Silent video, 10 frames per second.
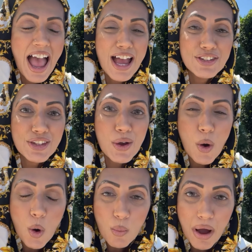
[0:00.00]
And she's like,
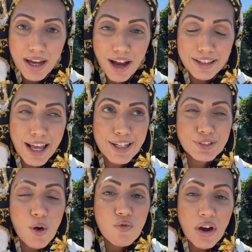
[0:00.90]
oh my god, that is
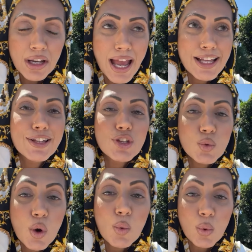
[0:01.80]
so funny. I said,
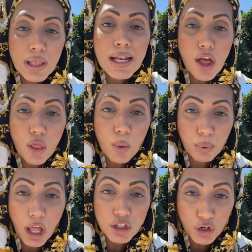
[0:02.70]
you were with another
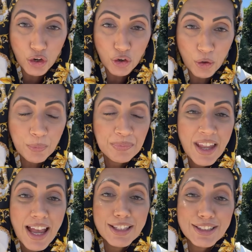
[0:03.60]
blonde girl?
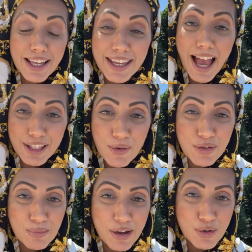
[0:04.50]
And she's like, yeah, that
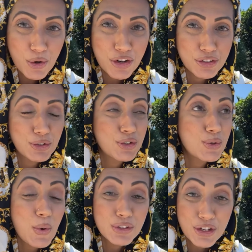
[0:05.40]
was my daughter. So she
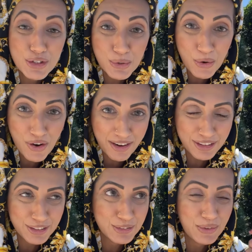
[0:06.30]
called her daughter out
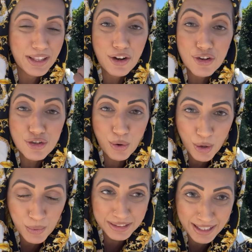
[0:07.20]
of the store that her
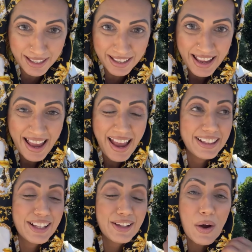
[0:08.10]
daughter was in.
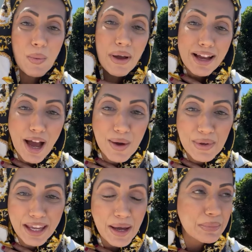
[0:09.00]
And they're like, oh my god,
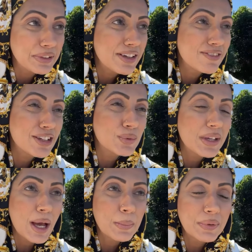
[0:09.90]
we can't believe this,
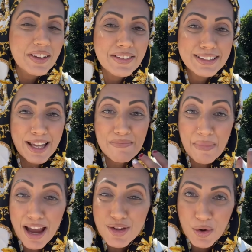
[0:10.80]
we can't believe this. And
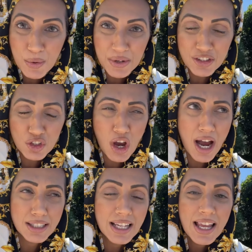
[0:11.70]
my daughter was
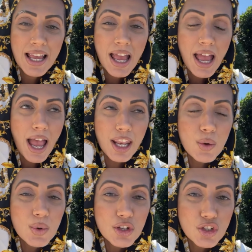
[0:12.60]
shocked. And
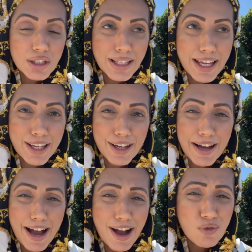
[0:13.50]
it was just like,
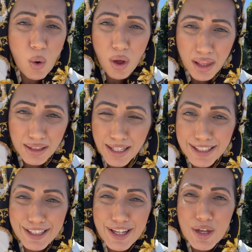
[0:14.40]
of all the
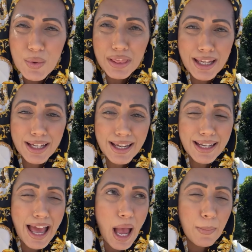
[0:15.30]
things that you would think
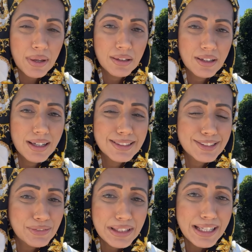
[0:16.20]
can happen,
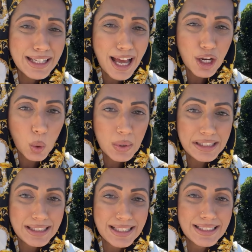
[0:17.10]
it's really not a
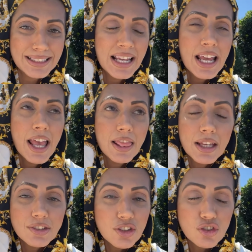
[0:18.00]
coincidence.
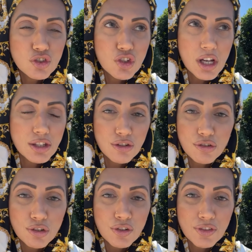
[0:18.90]
This is just the
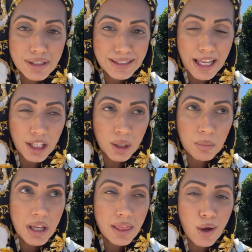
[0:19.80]
universe telling
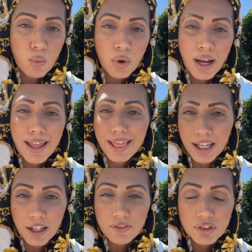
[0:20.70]
me that when I
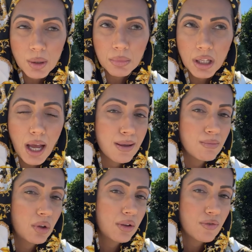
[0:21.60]
think of something,
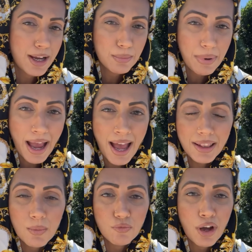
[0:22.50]
I'm on the right
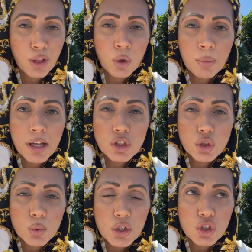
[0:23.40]
path. I'm following my
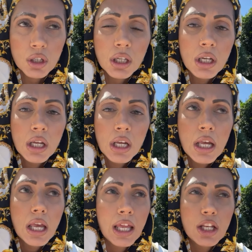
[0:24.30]
intuition.
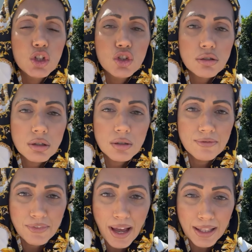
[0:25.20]
And it's just
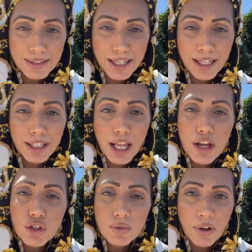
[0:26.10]
validating that
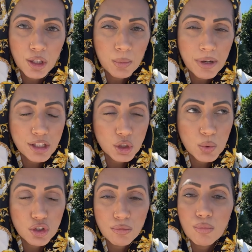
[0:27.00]
I should follow my
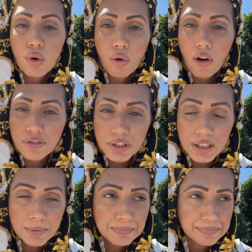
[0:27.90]
intuition more
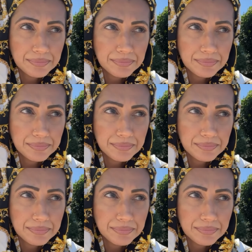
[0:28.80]
often.